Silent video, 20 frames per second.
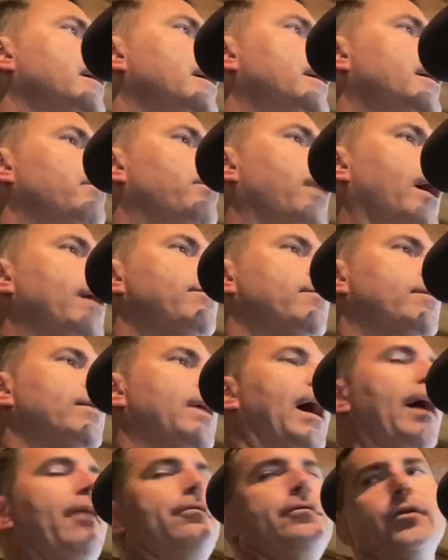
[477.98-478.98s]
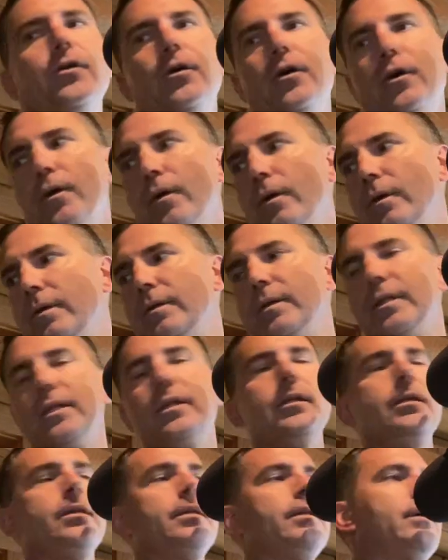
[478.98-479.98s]
But after
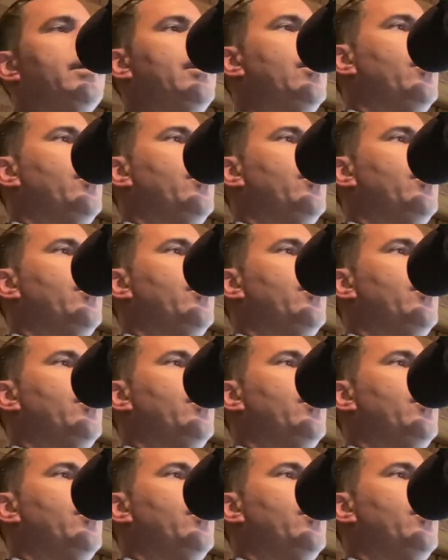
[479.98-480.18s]
the, you know